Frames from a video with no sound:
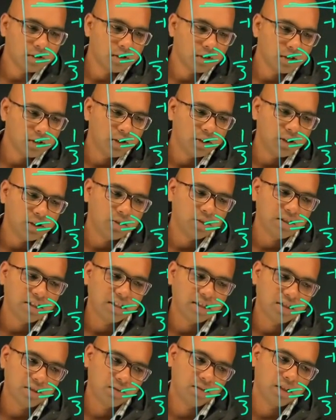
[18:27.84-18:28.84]
you need to
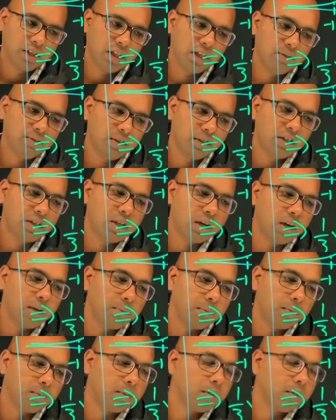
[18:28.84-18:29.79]
justify every time